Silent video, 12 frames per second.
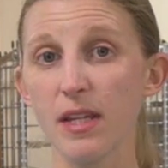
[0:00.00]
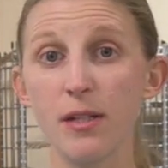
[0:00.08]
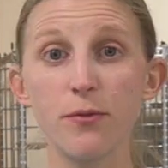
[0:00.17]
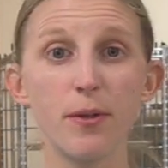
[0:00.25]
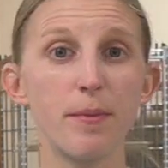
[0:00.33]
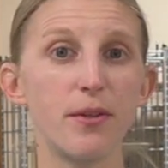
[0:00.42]

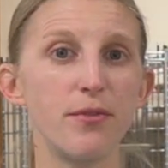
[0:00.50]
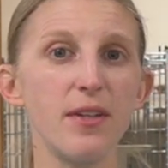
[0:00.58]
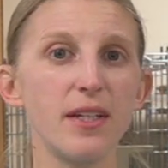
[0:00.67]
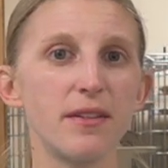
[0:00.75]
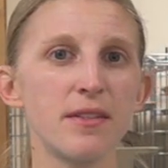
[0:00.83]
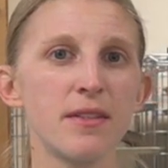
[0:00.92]
in from the
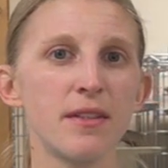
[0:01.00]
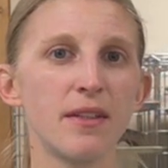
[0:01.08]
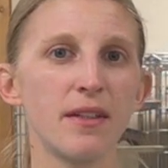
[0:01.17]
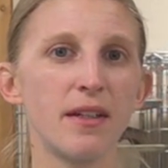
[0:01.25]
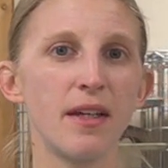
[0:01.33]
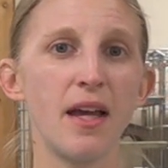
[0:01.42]
field
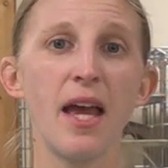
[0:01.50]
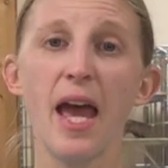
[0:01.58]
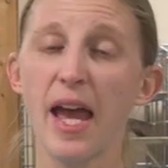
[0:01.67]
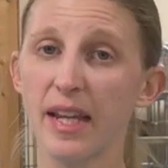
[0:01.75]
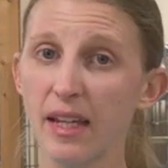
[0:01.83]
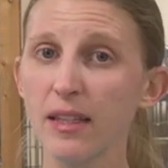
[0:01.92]

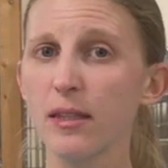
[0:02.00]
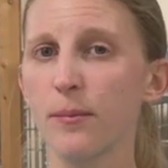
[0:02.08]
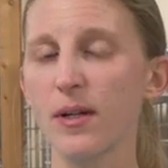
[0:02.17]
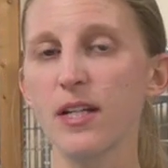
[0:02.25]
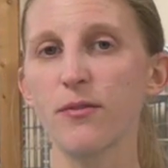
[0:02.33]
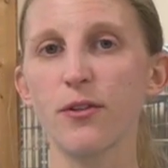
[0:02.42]
and get them
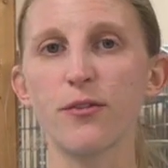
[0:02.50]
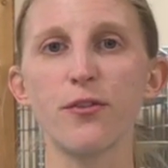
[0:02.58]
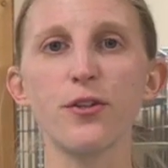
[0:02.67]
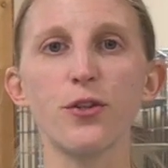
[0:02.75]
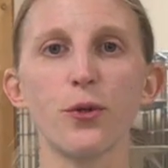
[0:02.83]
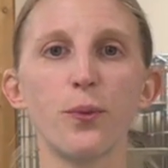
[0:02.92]
ready for
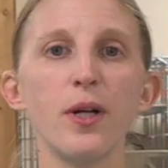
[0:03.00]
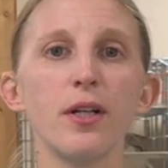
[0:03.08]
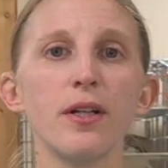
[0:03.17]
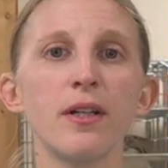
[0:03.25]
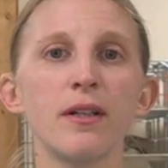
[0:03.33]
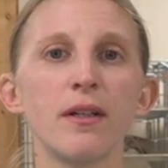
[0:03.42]
further
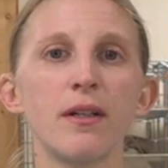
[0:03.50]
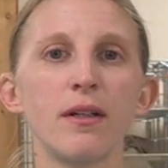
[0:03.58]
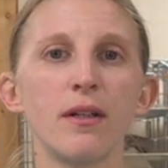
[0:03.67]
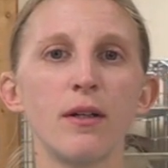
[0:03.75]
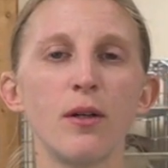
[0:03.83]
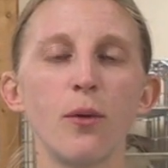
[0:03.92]
work,
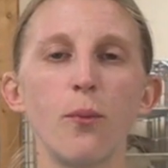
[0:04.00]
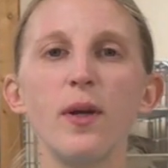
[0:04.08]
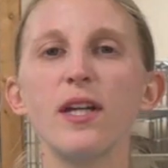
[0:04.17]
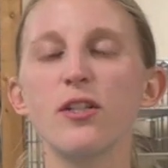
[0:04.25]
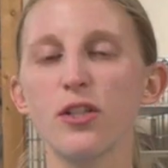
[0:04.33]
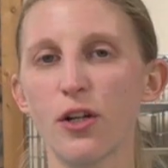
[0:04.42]
we
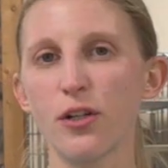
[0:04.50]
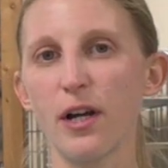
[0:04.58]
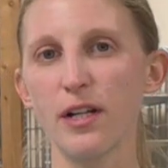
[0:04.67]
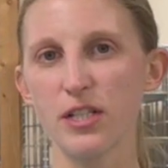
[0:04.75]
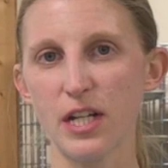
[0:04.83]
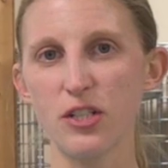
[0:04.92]
can turn
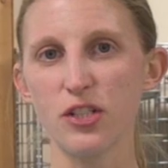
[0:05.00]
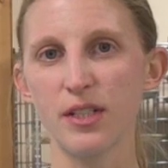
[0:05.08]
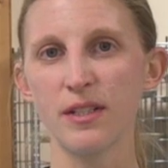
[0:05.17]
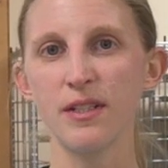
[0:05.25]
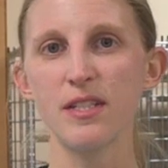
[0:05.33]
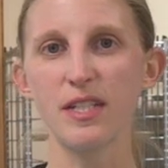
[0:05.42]
our
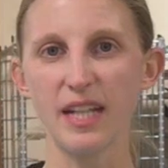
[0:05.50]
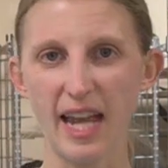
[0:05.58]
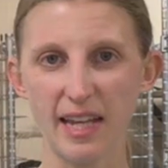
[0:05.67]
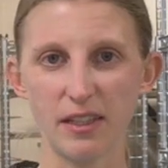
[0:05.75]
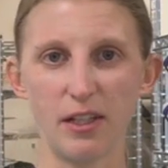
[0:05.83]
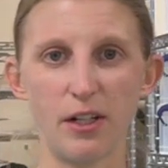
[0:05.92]
attention to
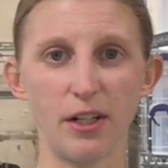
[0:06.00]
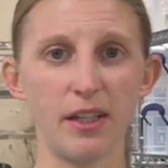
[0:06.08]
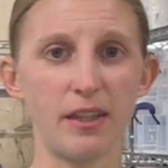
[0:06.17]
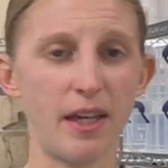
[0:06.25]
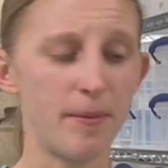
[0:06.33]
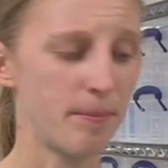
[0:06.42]

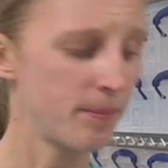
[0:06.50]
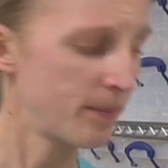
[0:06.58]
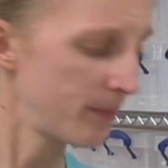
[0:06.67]
cataloging them.